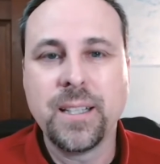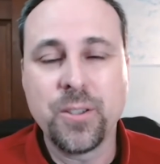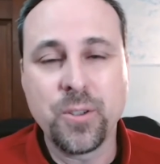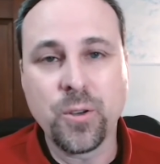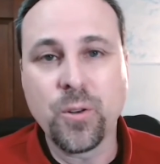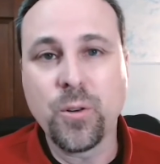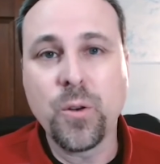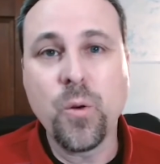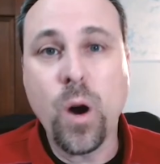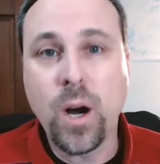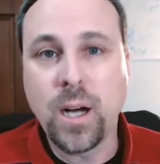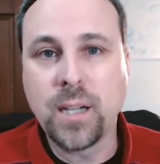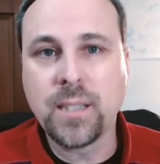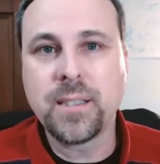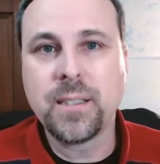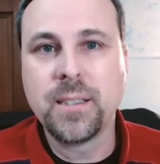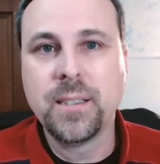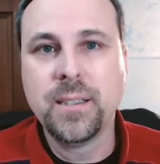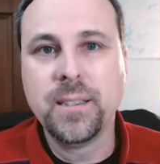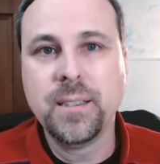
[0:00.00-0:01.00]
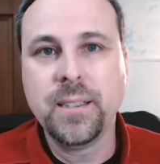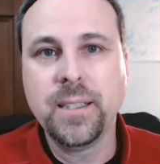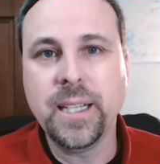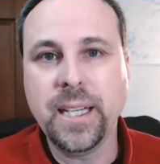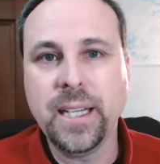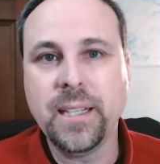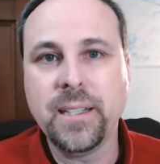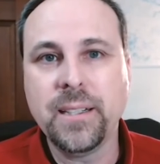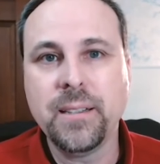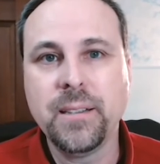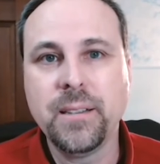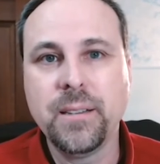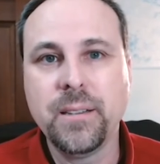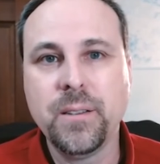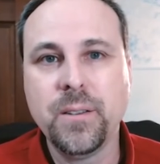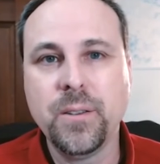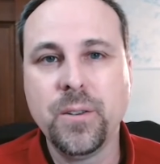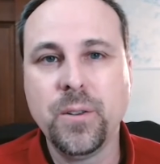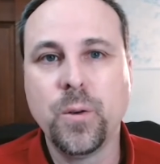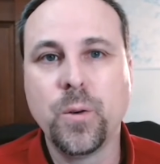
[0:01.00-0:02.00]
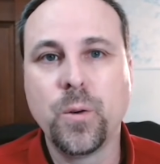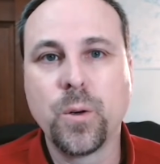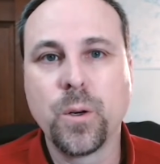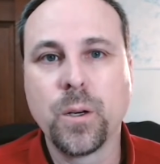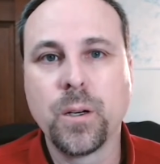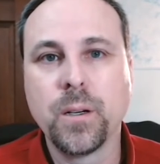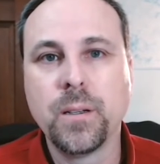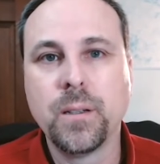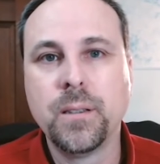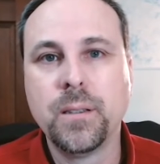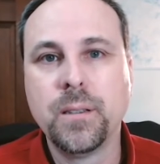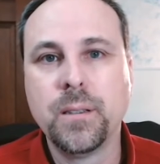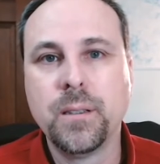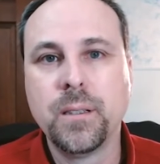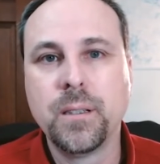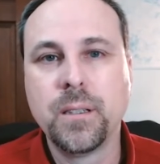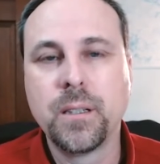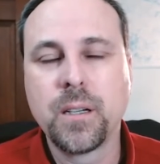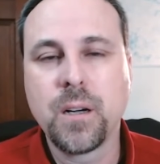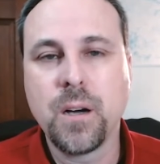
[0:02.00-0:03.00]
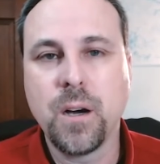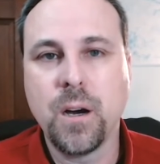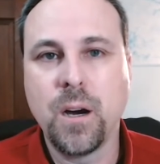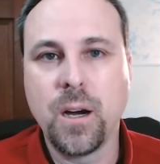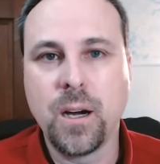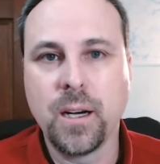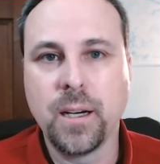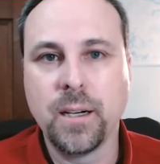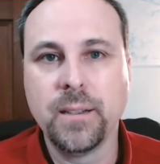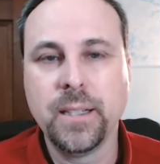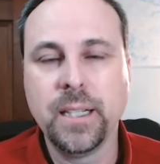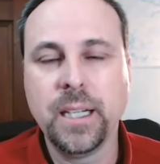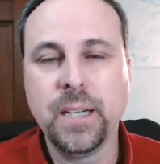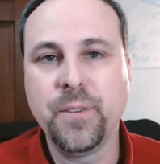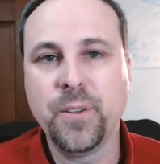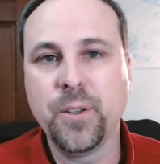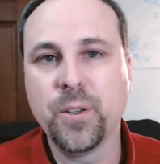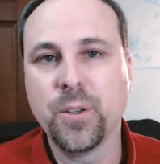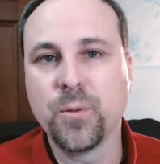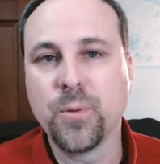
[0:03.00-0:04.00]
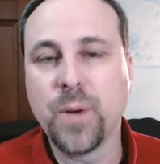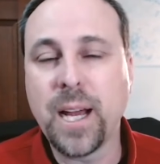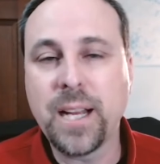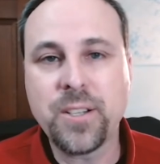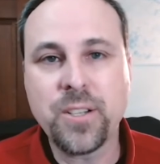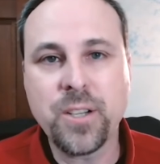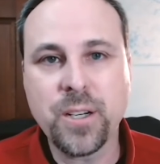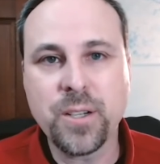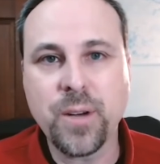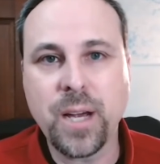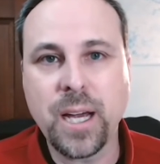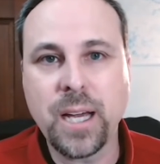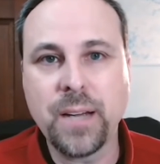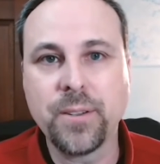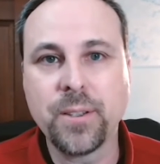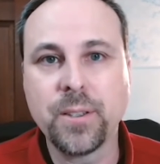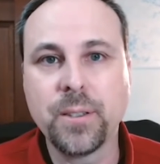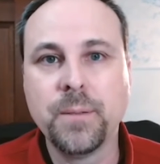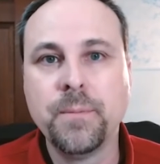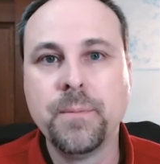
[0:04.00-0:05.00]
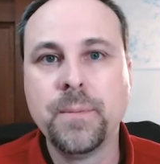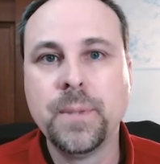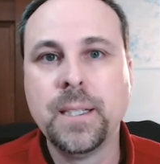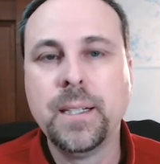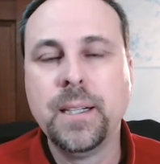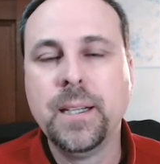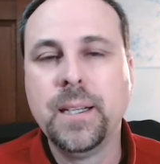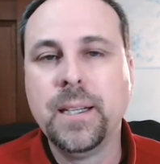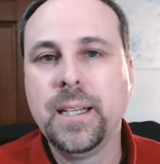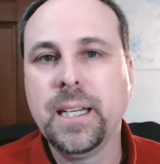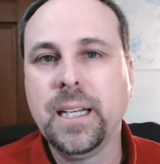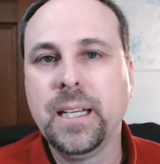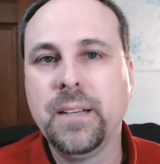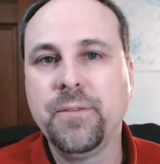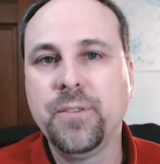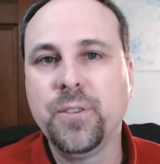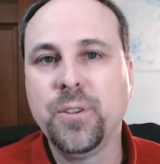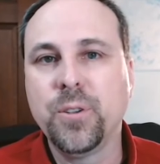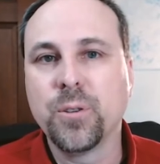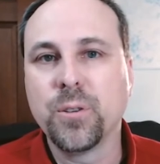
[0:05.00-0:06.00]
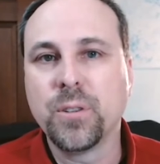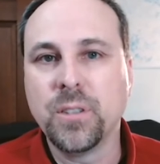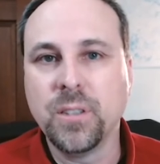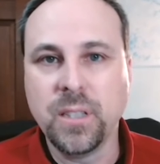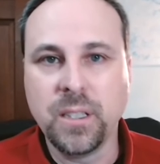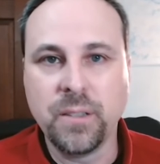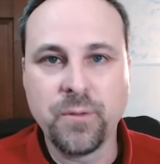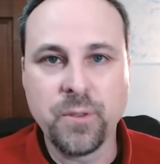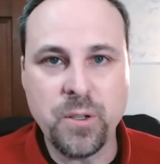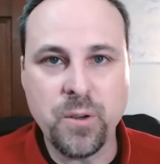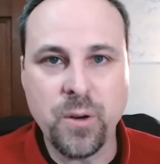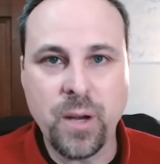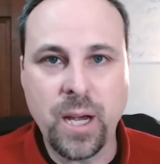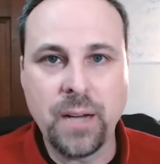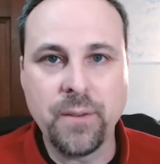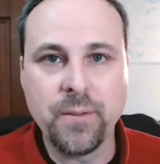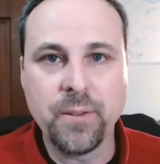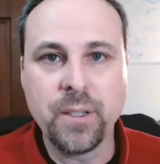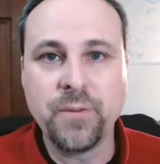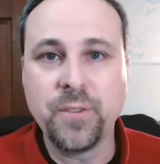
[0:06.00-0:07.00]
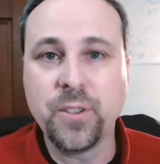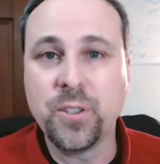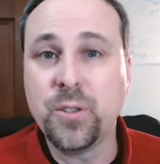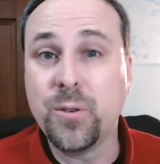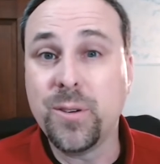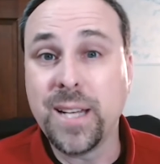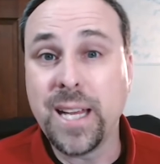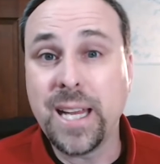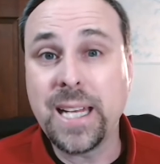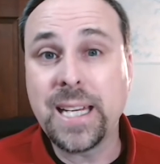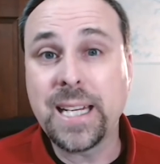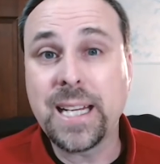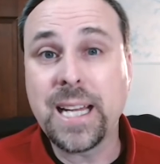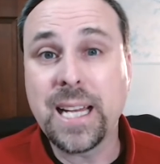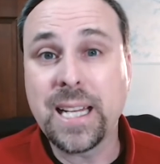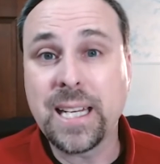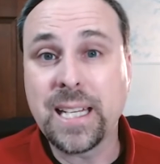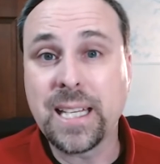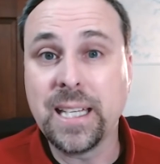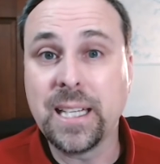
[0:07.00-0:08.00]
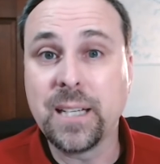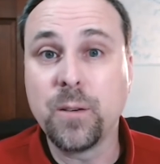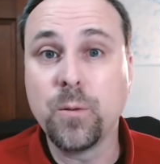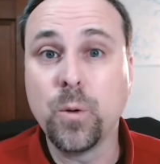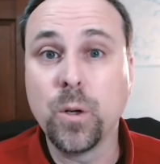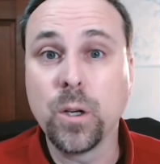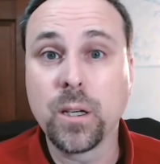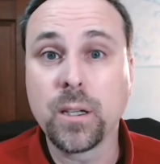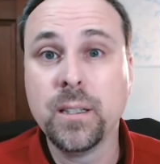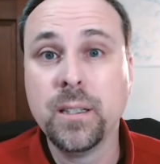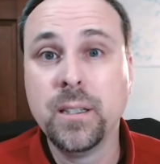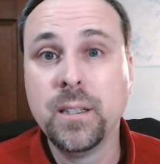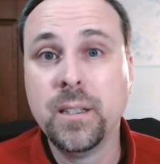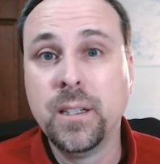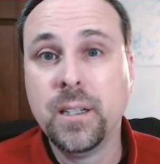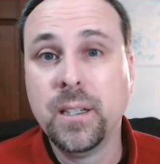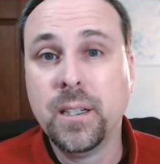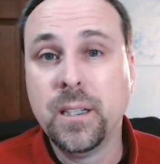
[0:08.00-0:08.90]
that you're going to want in your car. If you're a rideshare driver, if you're a delivery driver, if you're doing any kind of gig work,